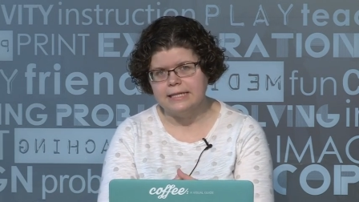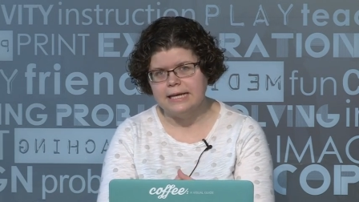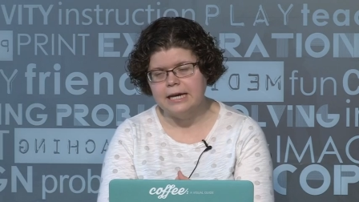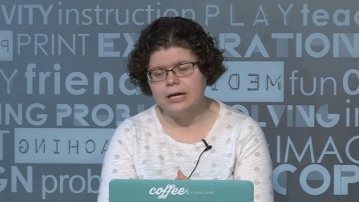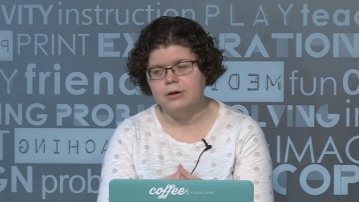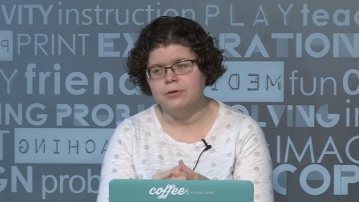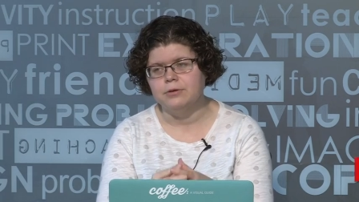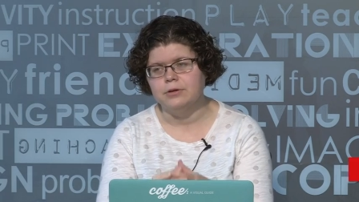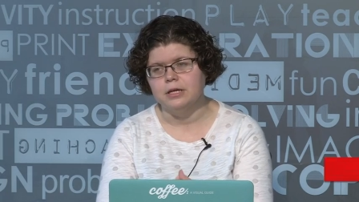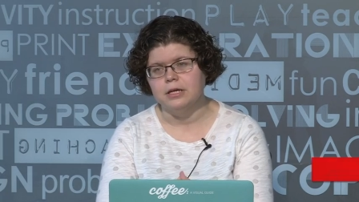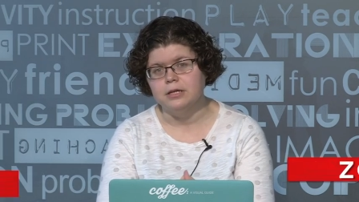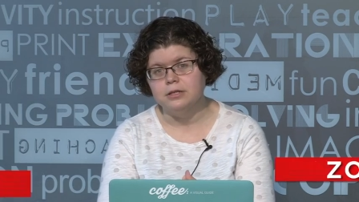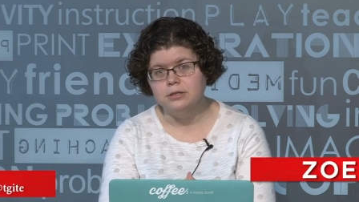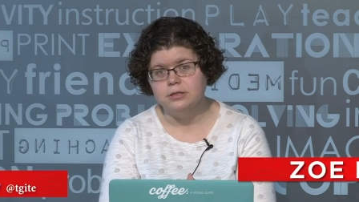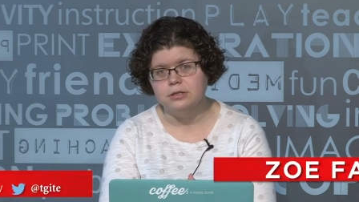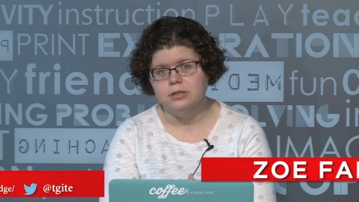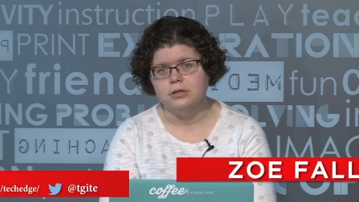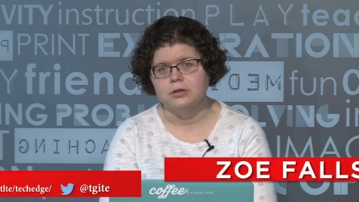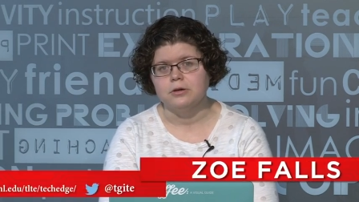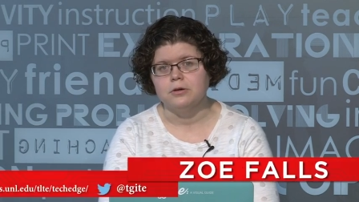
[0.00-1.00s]
down
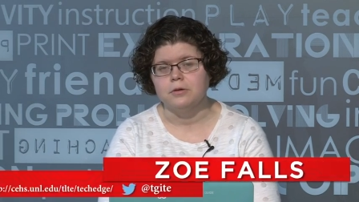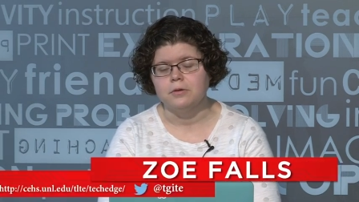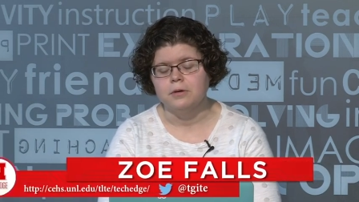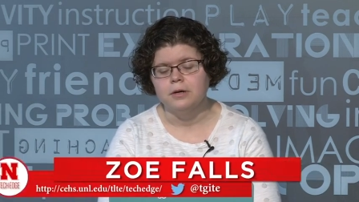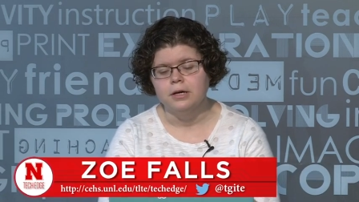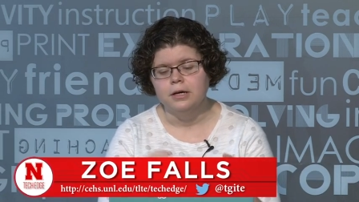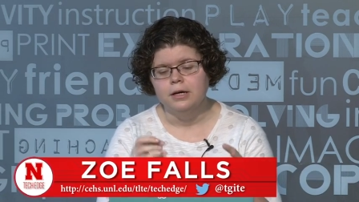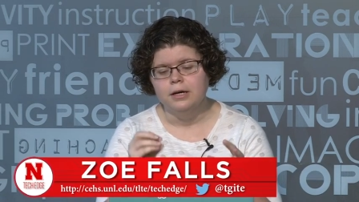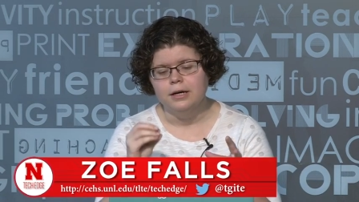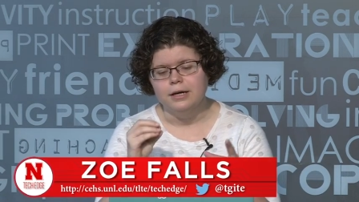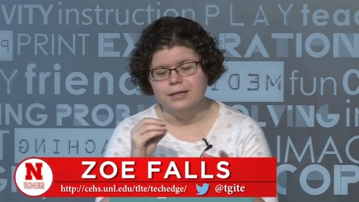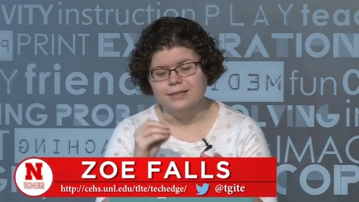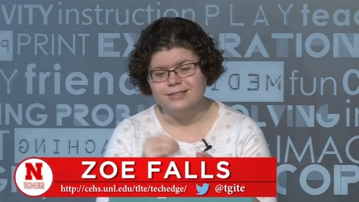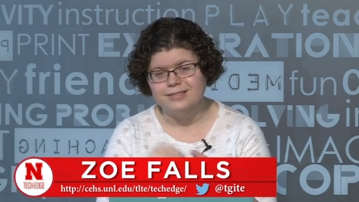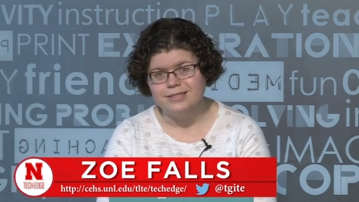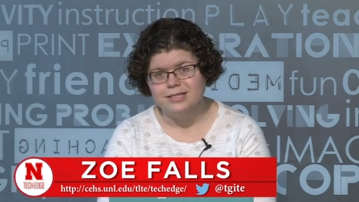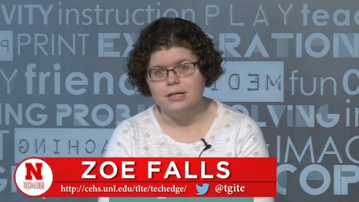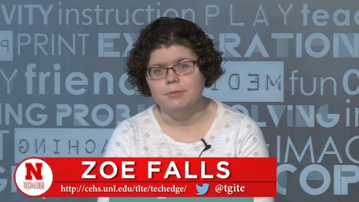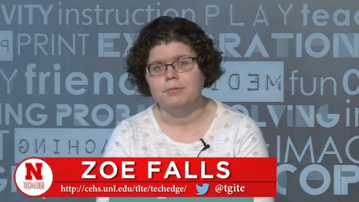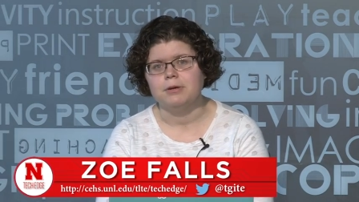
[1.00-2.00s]
into a
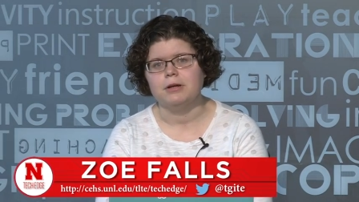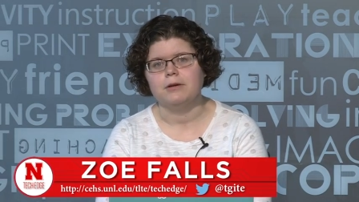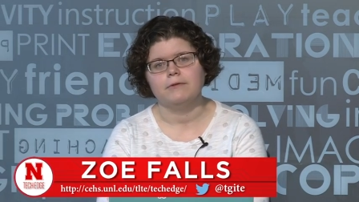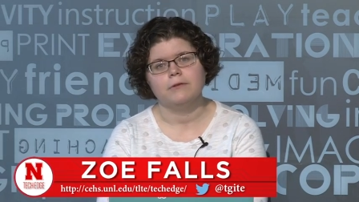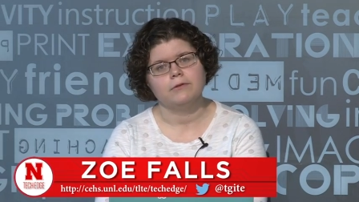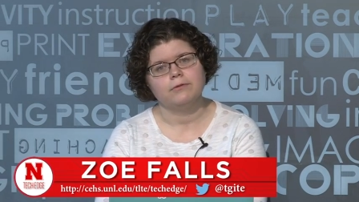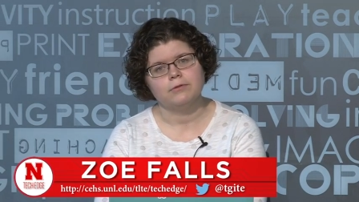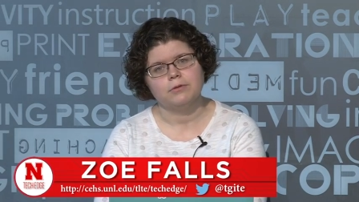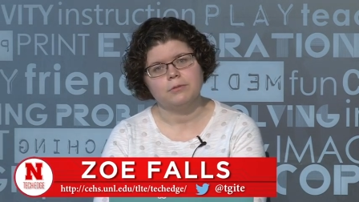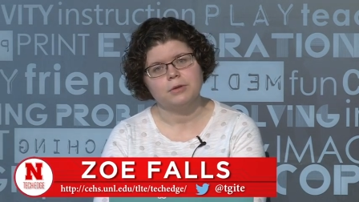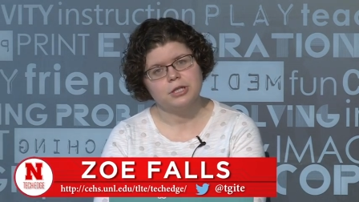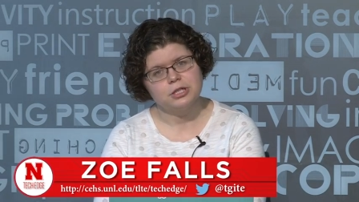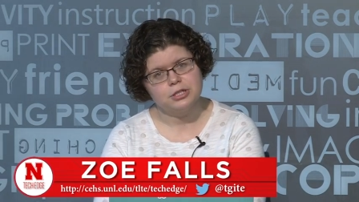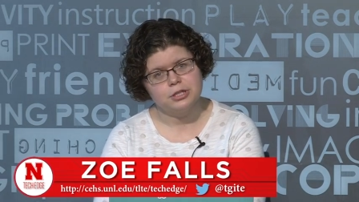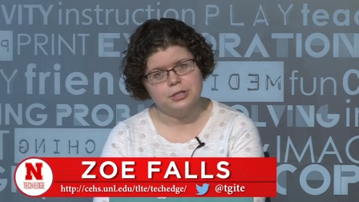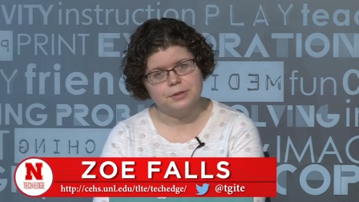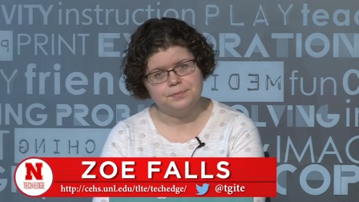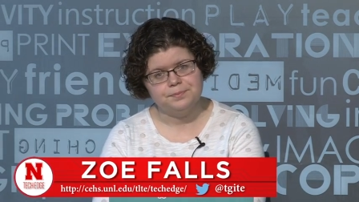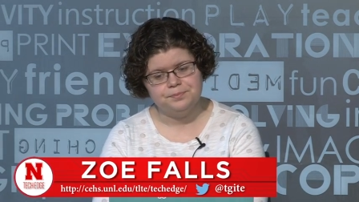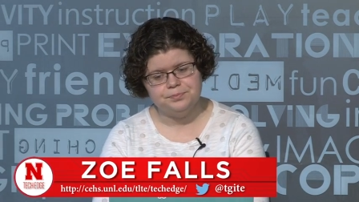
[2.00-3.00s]
snippet of
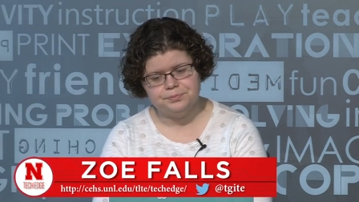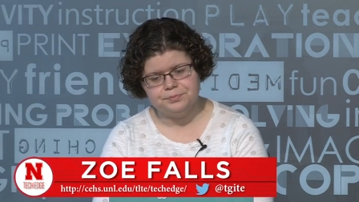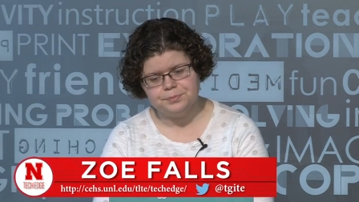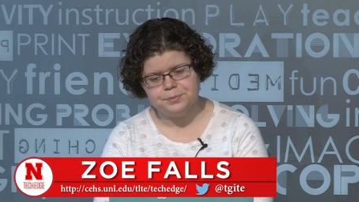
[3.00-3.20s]
information?